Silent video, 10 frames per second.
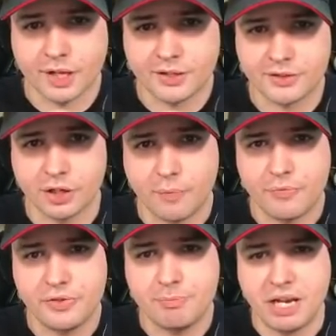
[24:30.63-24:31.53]
So,
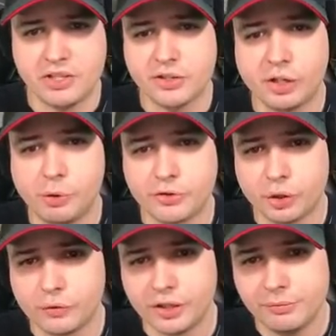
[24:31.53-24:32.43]
match is almost
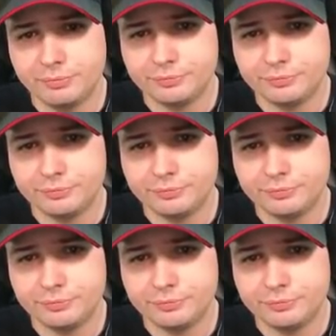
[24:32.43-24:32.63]
over.